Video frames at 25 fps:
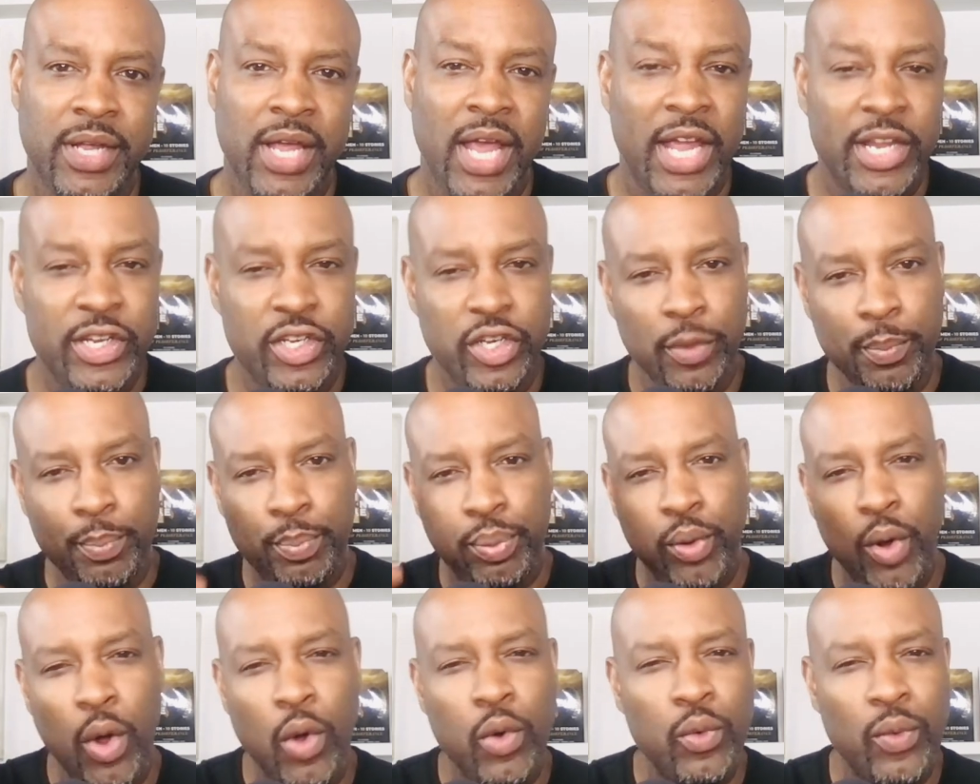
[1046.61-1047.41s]
And you're
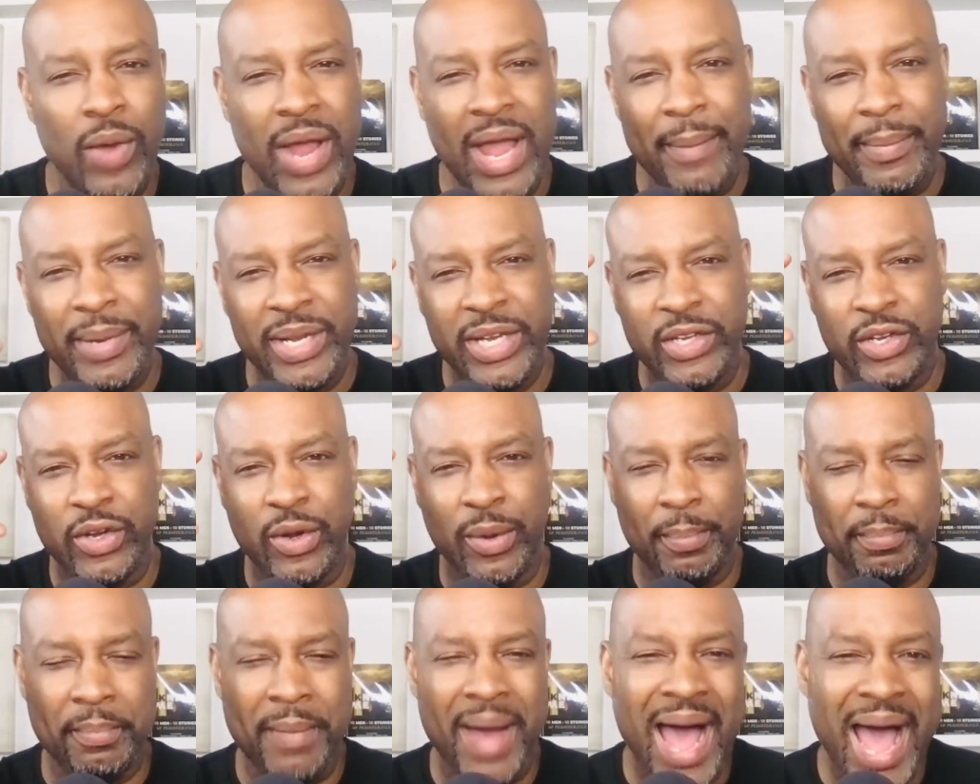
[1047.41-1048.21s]
programming your
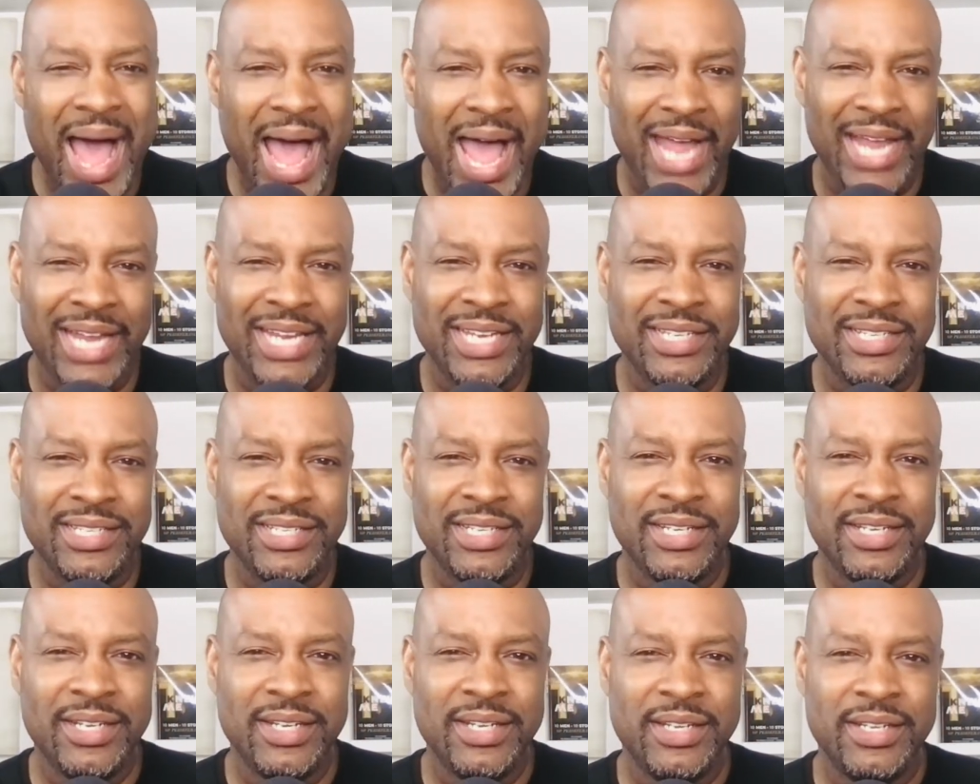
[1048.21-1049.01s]
mind
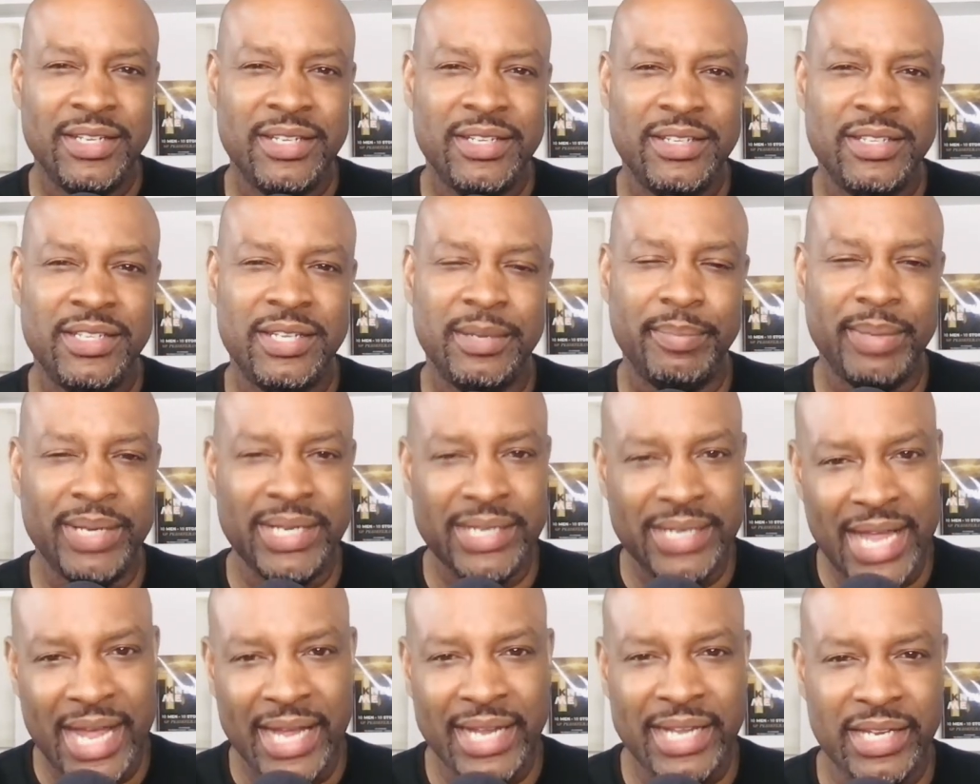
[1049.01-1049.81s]
to be
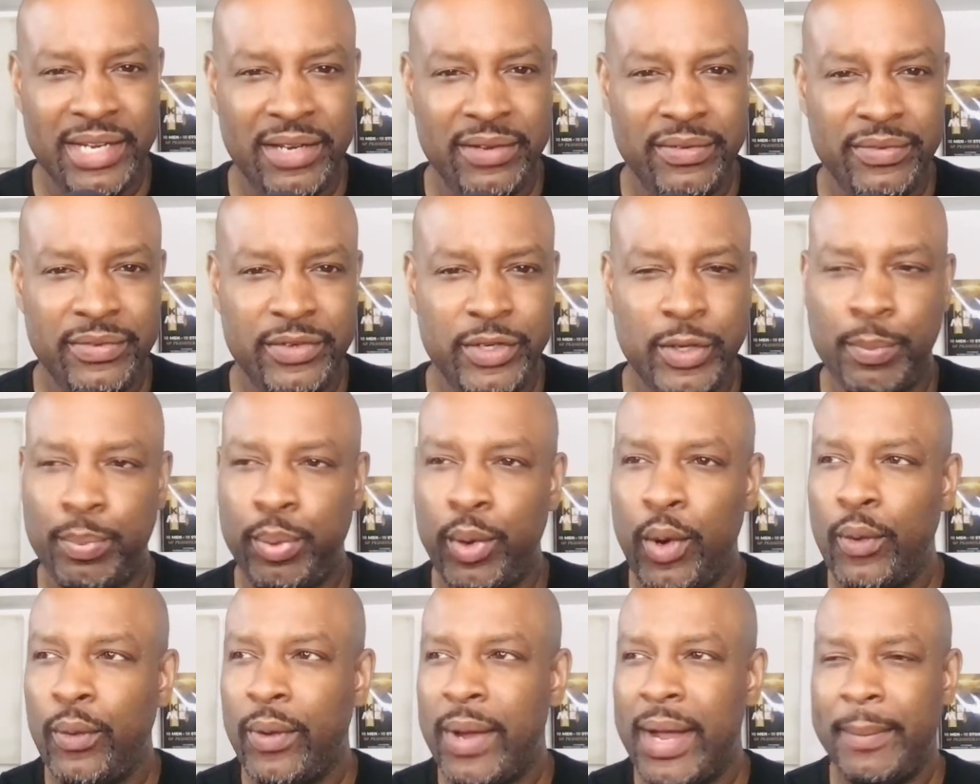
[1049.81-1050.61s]
negative. You're
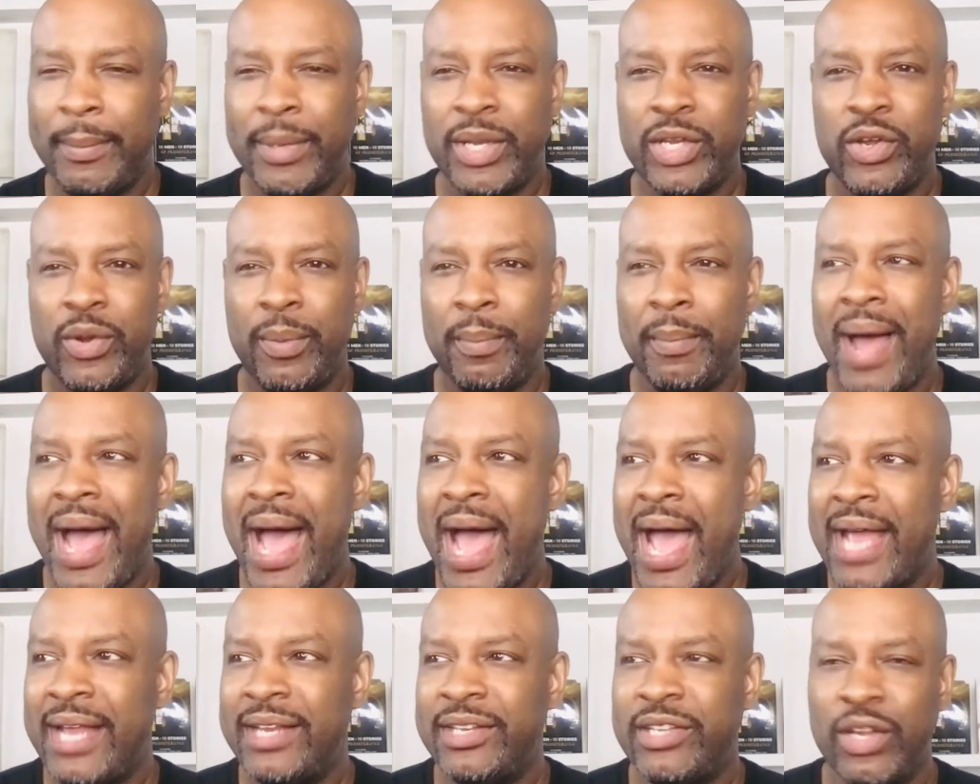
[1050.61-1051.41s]
programming your
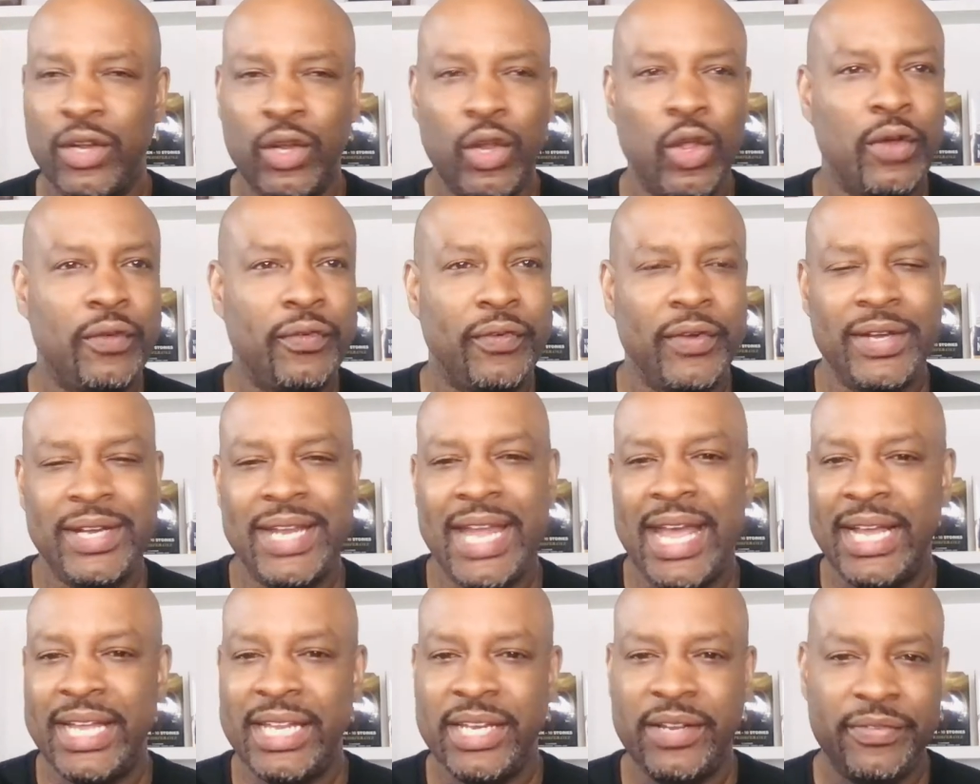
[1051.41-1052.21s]
mind to look for
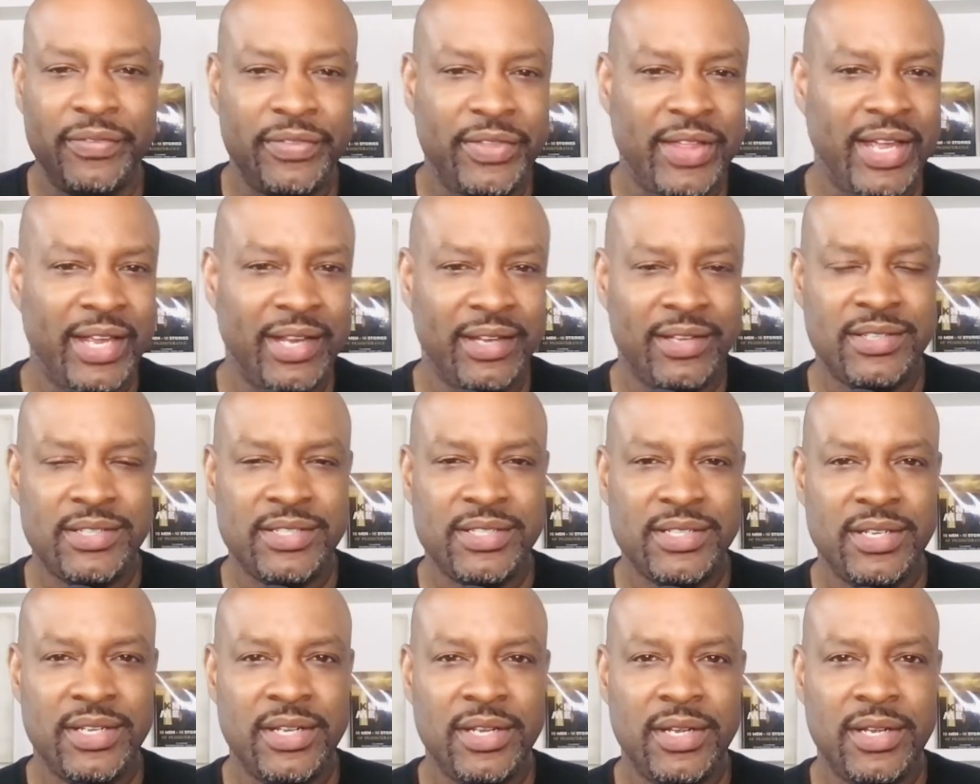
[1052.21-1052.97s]
negative things.